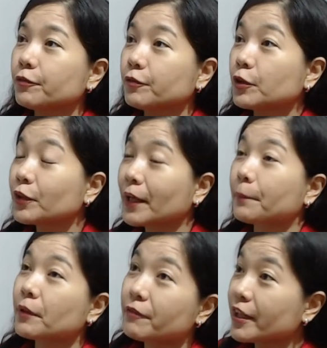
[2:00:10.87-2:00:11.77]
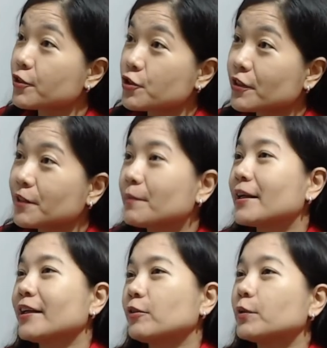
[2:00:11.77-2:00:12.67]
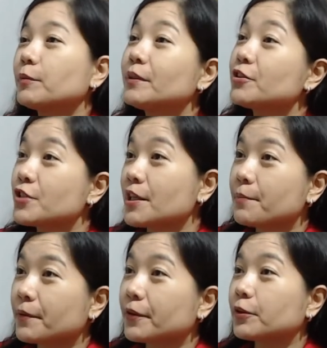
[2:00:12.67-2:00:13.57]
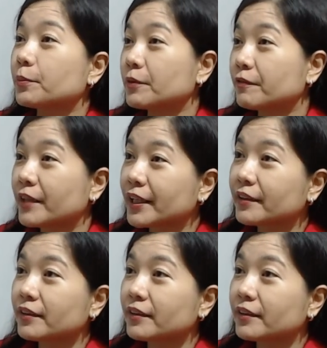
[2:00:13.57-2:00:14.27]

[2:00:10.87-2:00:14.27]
yun nga prevention, 'di ba? It would have been cheaper to prevent